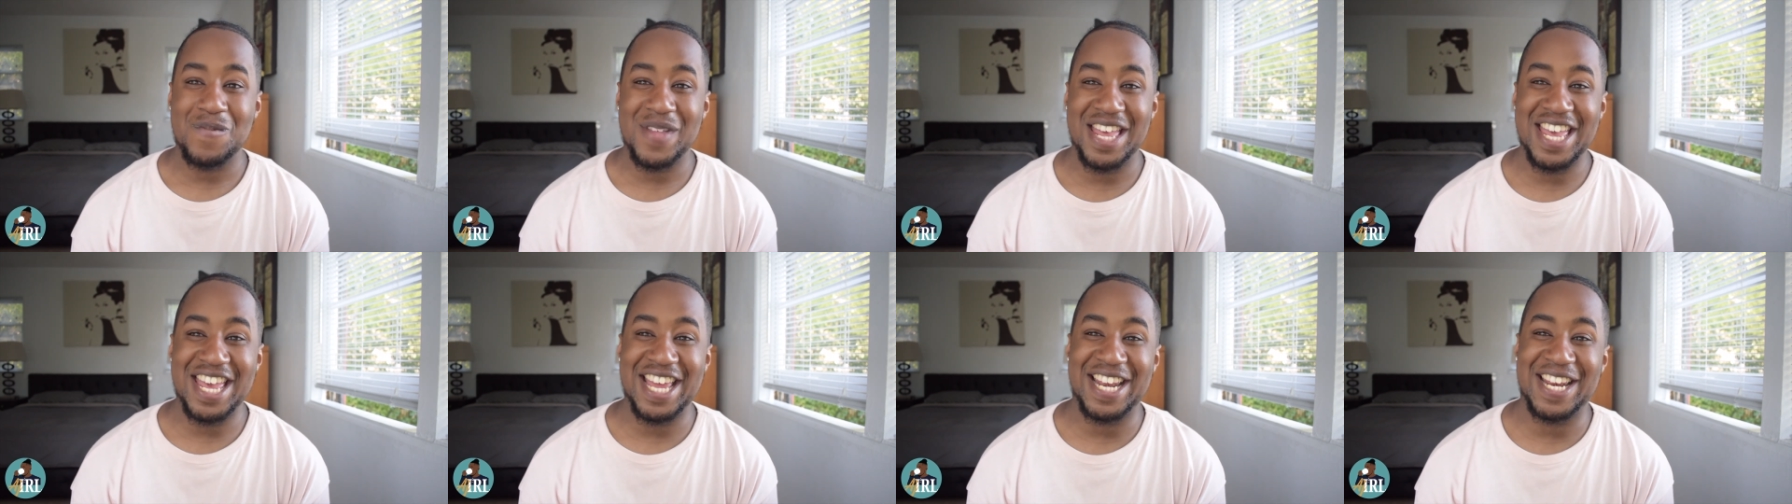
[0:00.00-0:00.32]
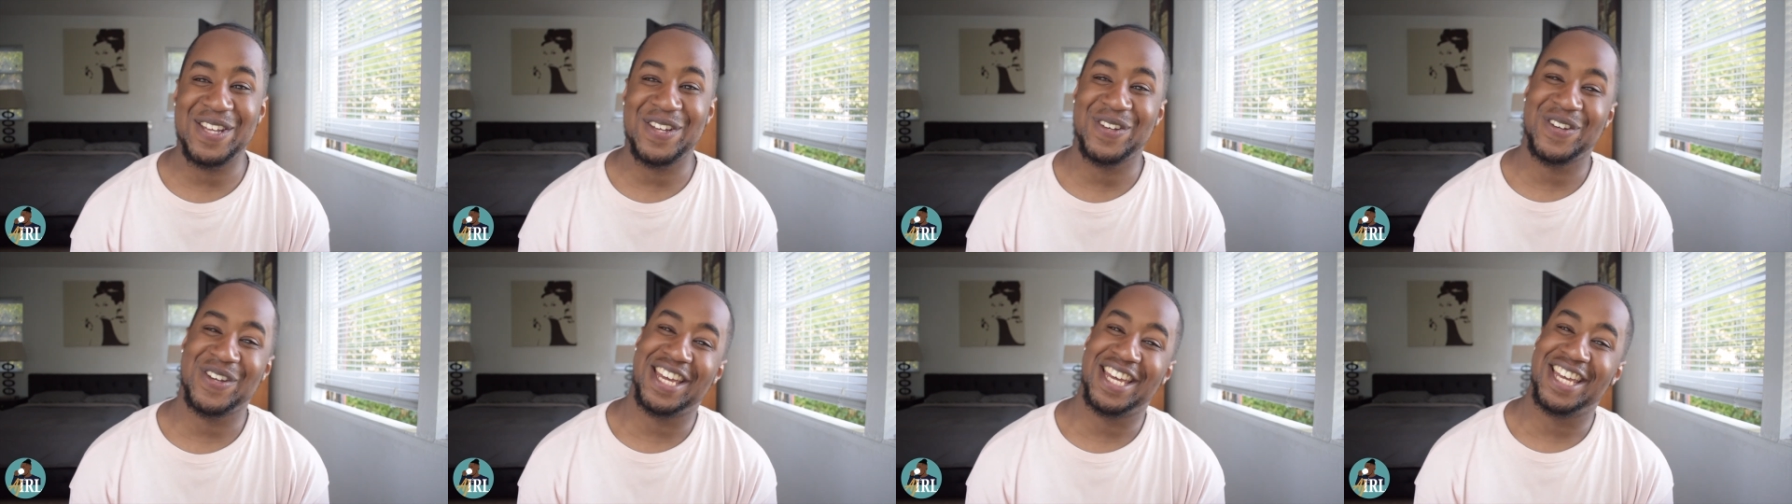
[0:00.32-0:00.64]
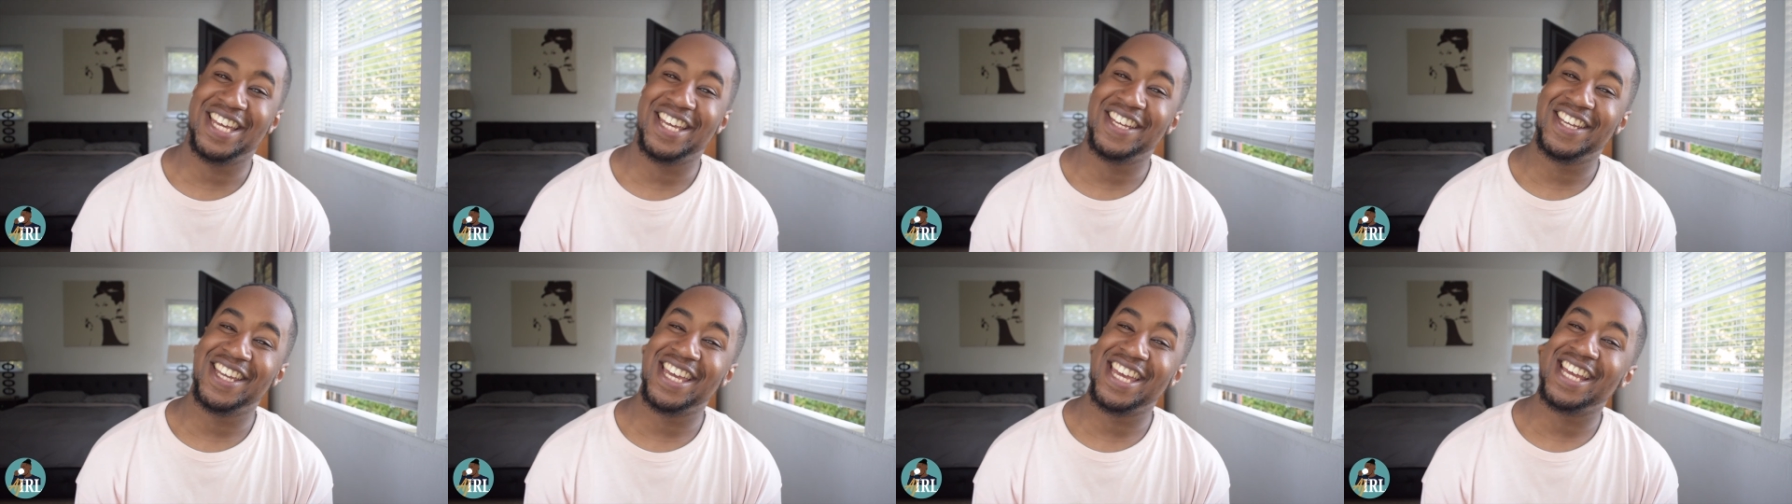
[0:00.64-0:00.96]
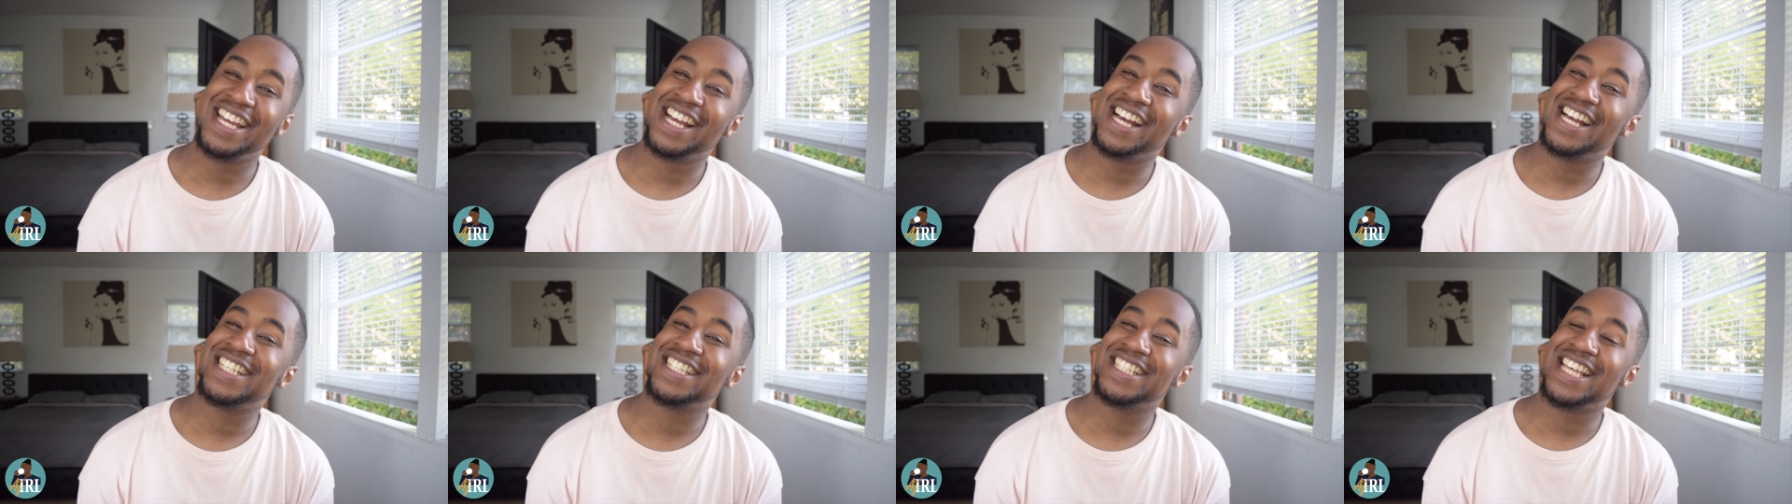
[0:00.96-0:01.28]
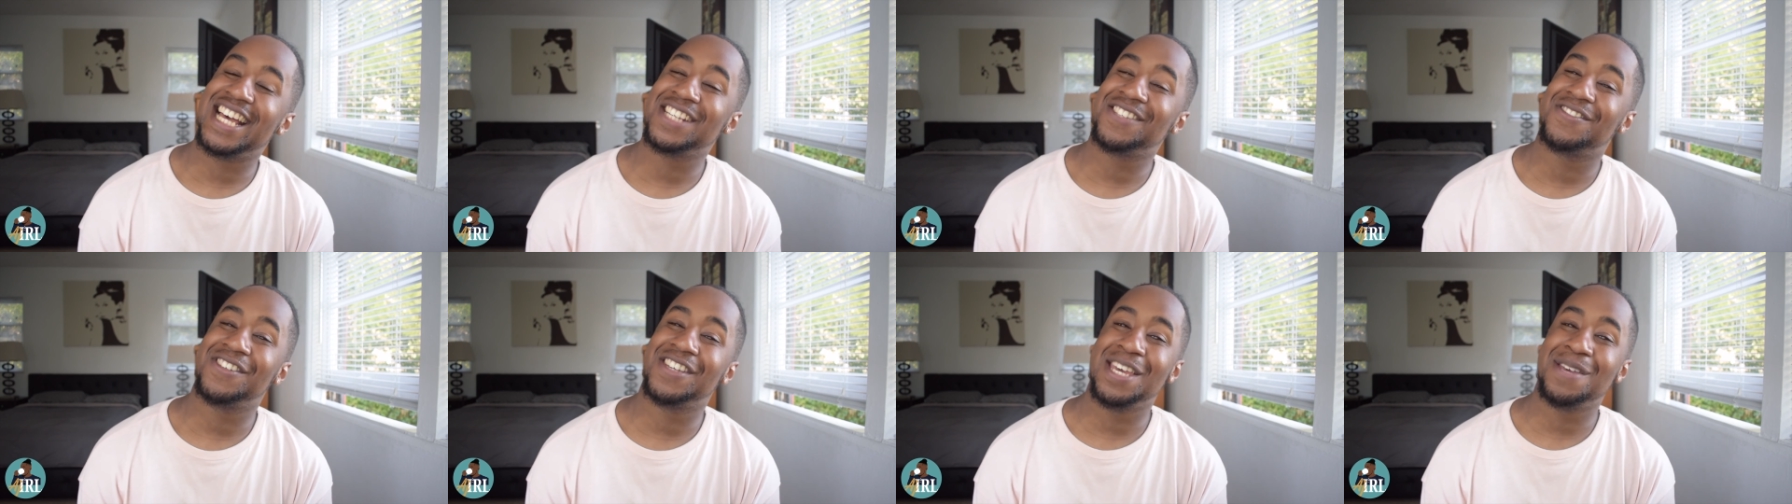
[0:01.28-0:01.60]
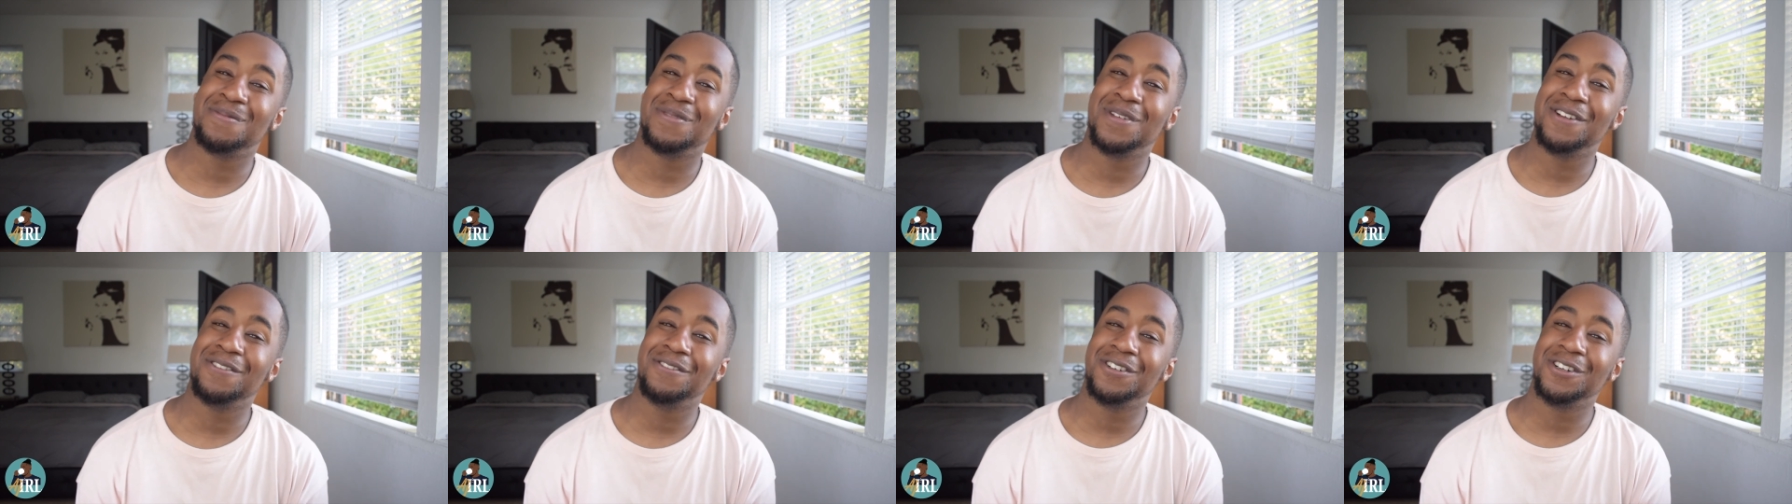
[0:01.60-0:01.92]
Anyway, okay guys, thanks for
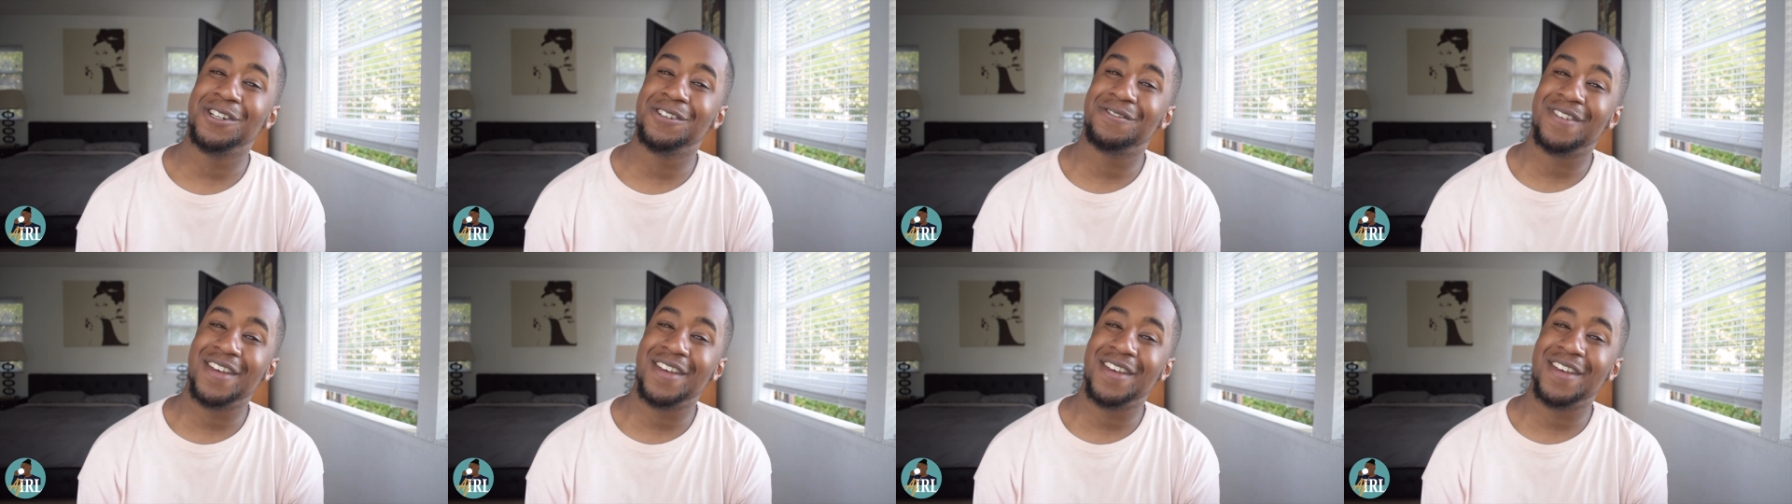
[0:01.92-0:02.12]
keeping it real